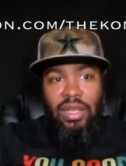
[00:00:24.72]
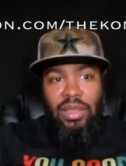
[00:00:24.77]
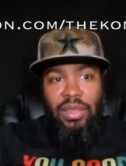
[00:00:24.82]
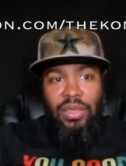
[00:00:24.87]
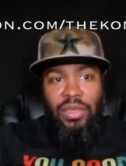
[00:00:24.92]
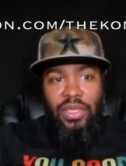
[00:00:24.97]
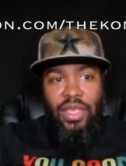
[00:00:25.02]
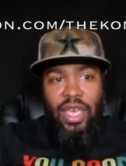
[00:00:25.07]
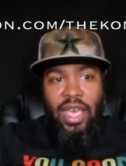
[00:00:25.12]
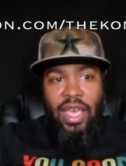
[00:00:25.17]

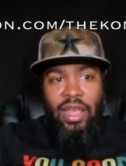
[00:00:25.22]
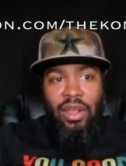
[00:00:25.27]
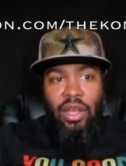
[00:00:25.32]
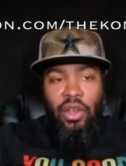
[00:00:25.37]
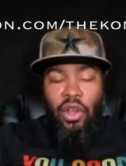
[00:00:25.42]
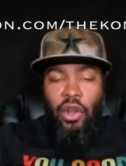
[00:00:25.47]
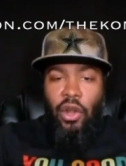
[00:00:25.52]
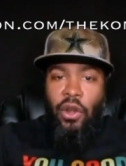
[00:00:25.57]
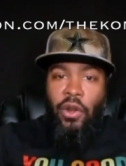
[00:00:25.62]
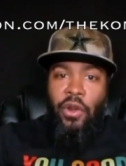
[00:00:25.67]
that
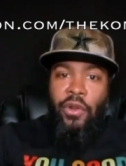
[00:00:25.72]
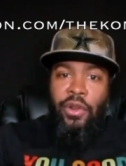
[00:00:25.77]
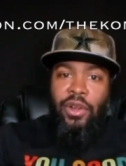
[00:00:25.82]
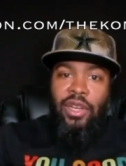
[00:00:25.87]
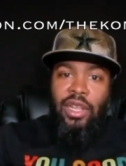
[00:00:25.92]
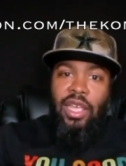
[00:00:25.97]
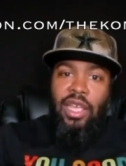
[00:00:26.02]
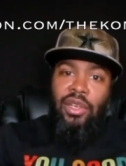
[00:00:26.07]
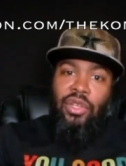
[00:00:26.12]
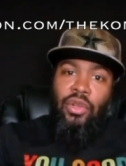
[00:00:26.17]

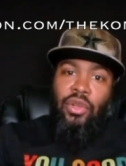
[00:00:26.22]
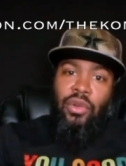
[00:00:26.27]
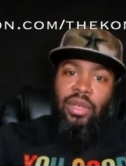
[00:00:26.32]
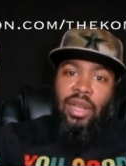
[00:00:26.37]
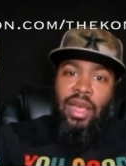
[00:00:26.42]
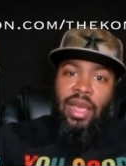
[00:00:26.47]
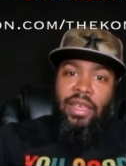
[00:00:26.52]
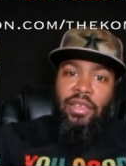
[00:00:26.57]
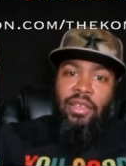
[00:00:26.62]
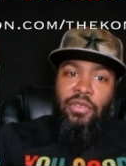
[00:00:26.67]
occurred in your
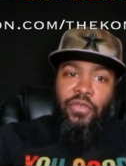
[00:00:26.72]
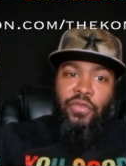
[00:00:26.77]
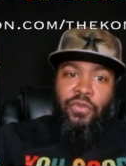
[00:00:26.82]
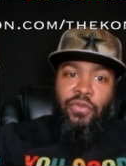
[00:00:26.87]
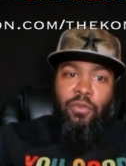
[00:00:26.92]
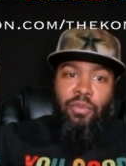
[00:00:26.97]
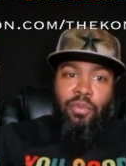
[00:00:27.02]
life,